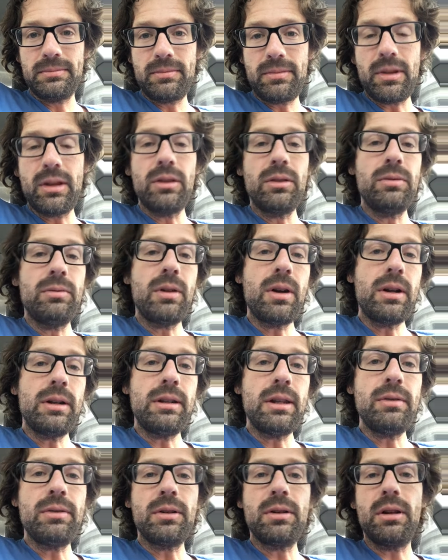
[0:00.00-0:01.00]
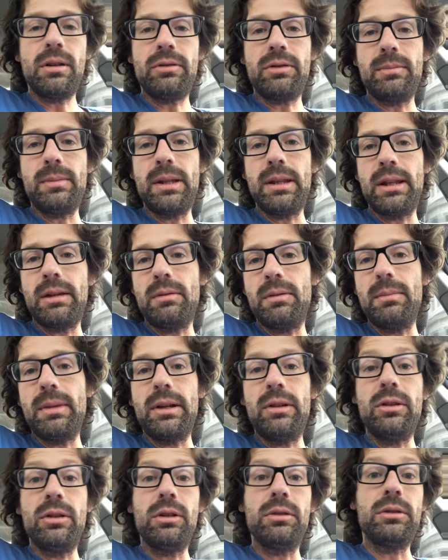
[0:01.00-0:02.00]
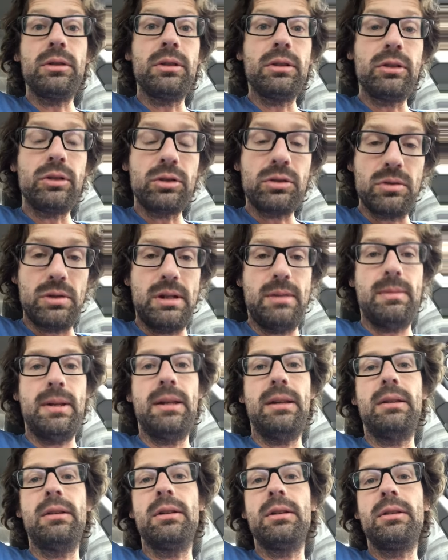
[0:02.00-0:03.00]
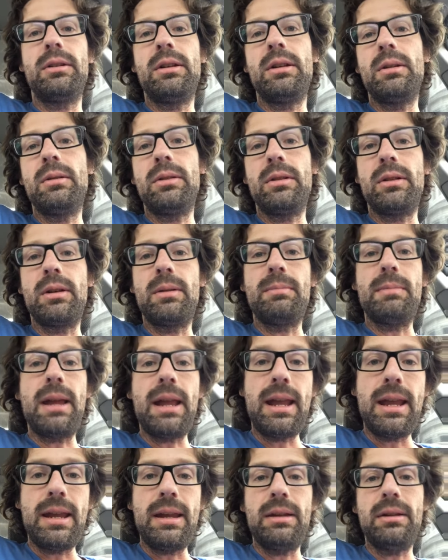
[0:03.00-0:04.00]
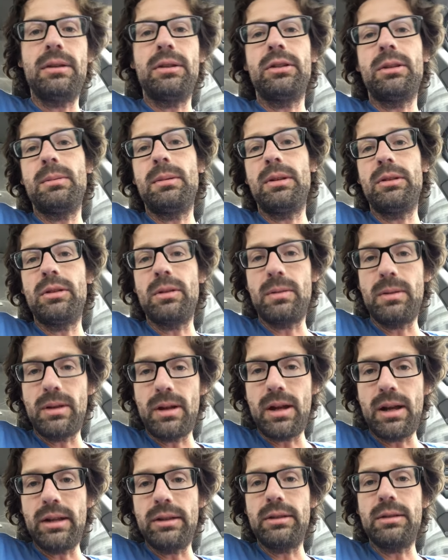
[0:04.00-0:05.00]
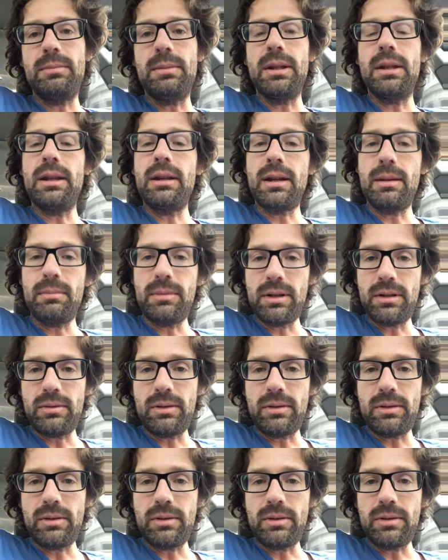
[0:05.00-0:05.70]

And it's very difficult for me, like when my children are screaming or, you know, they're in pain or something's going on, to be like, I'm going to